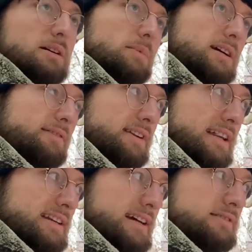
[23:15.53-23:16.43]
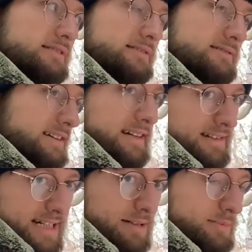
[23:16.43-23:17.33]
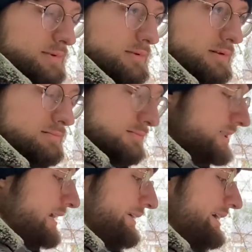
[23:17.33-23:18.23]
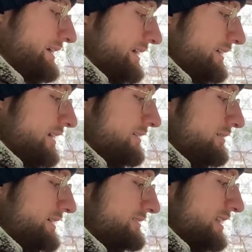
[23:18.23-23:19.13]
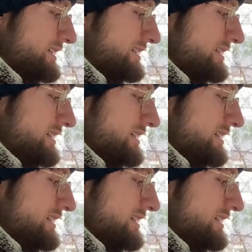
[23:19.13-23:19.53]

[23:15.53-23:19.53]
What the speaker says: because an index is like a table. Yeah, that makes sense.